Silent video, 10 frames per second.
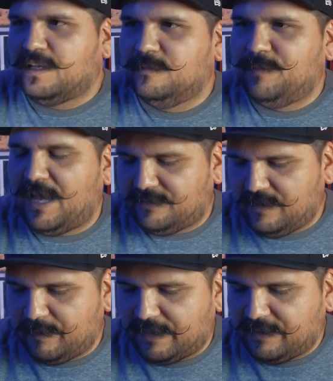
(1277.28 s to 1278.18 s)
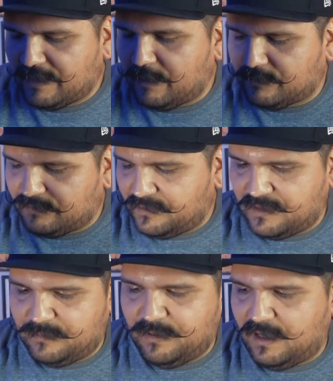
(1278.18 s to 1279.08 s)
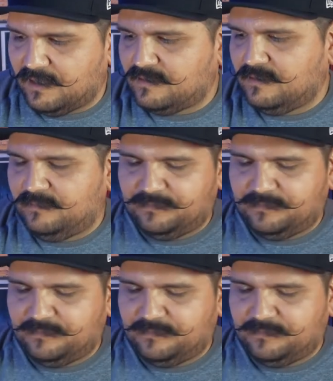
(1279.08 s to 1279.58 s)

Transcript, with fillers: I couldn't pass it up. And I think that was fifteen bucks.